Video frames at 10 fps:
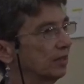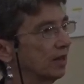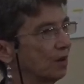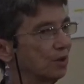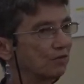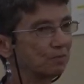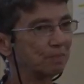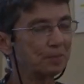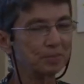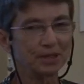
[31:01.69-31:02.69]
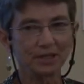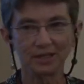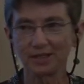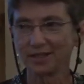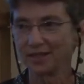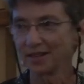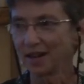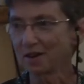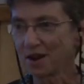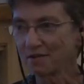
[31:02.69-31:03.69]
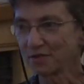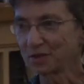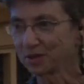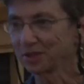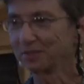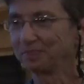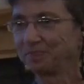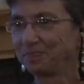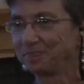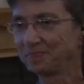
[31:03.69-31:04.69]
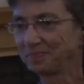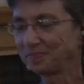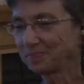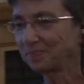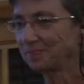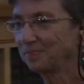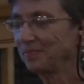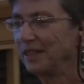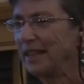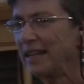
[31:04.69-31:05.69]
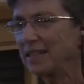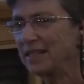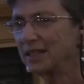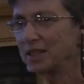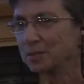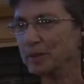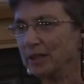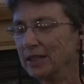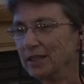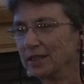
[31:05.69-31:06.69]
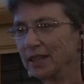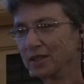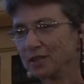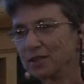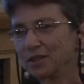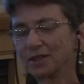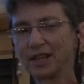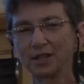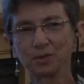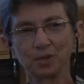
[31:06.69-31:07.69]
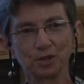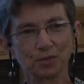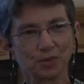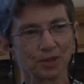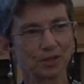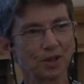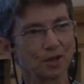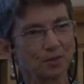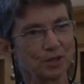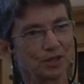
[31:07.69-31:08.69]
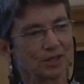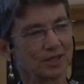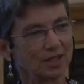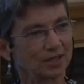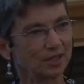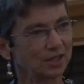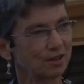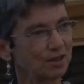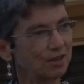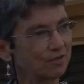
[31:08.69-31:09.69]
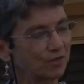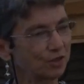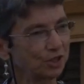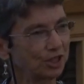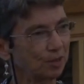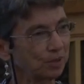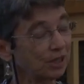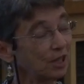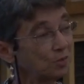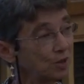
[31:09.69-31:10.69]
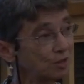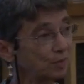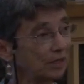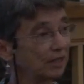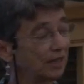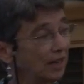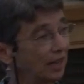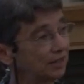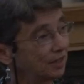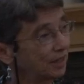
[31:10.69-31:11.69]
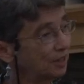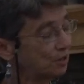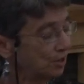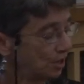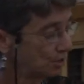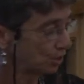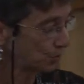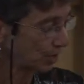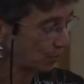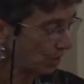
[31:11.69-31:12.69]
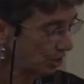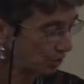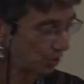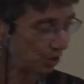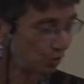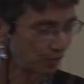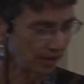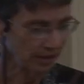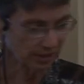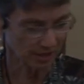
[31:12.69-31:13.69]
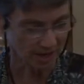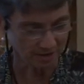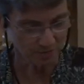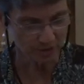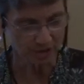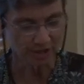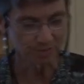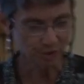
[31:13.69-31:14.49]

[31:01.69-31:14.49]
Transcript: however bumbling our efforts. And that dictum that learning a language was always a necessary first step stayed with me. And in later years, when I went to a new place, I would keep a